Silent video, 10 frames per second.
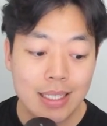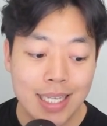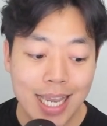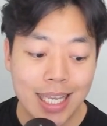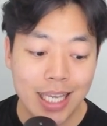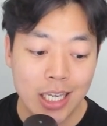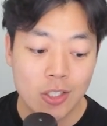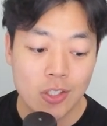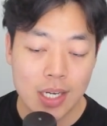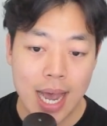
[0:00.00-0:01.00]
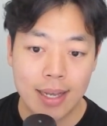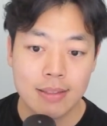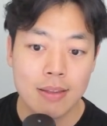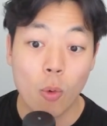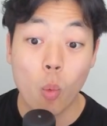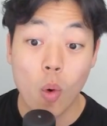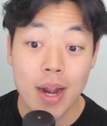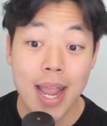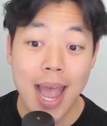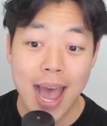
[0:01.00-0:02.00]
take each side to the
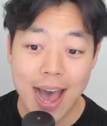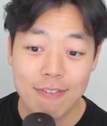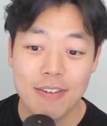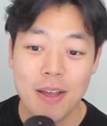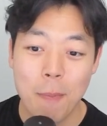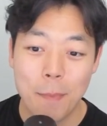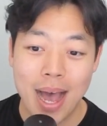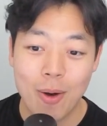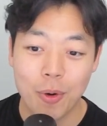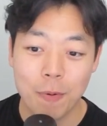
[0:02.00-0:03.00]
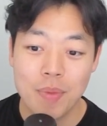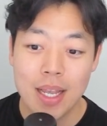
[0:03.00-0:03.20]
1/2 power.